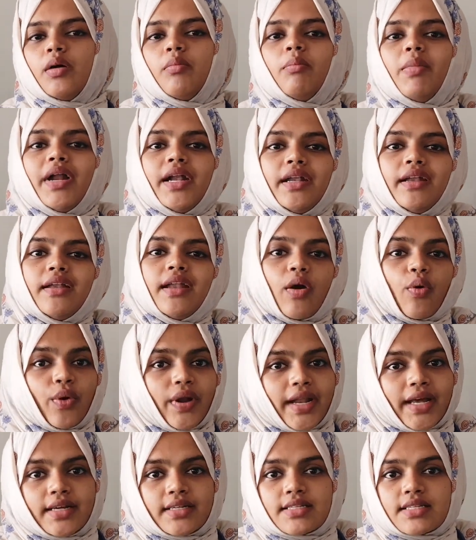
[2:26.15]
but
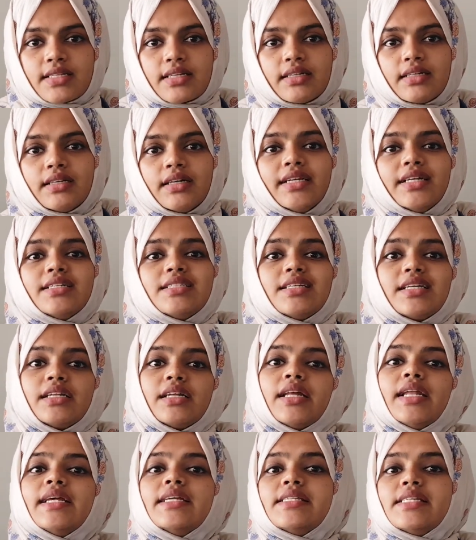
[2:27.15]
nowadays it is
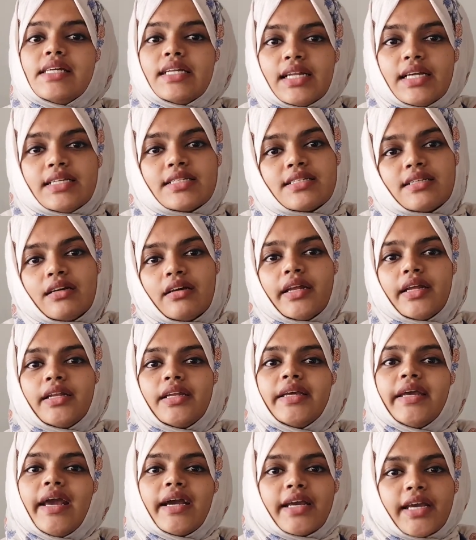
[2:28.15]
increasingly seen
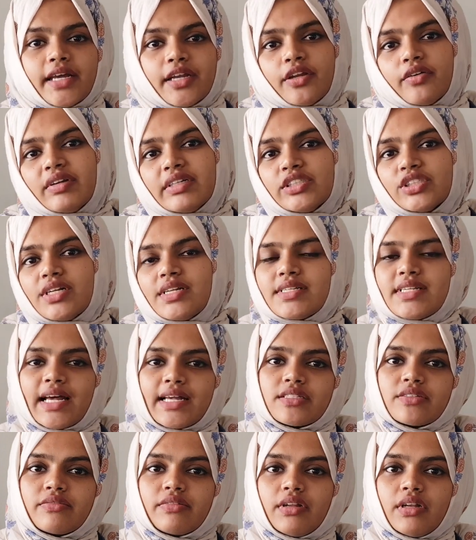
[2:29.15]
in young individuals
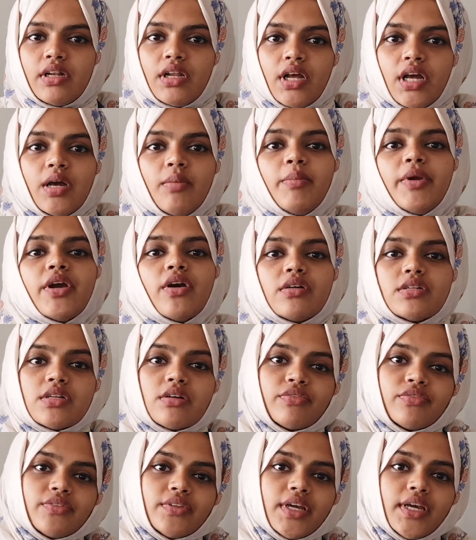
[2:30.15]
as well because
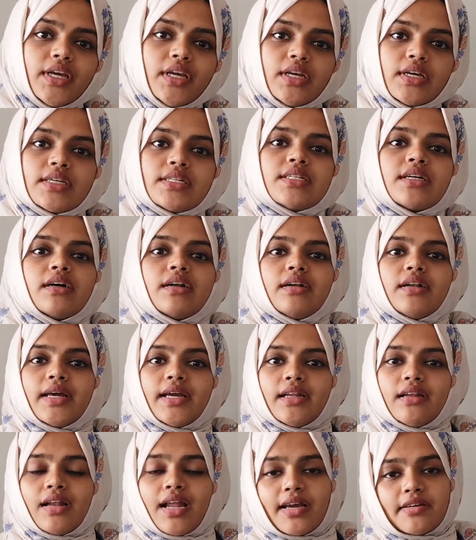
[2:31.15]
of the
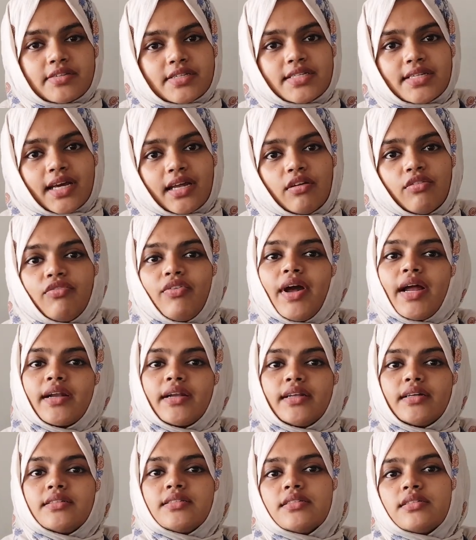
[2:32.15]
certain lifestyle
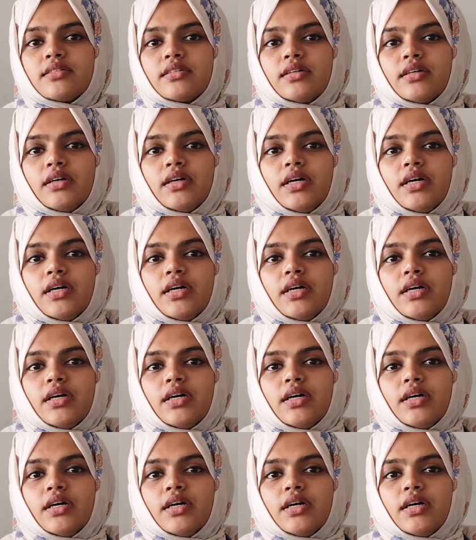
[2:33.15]
factors.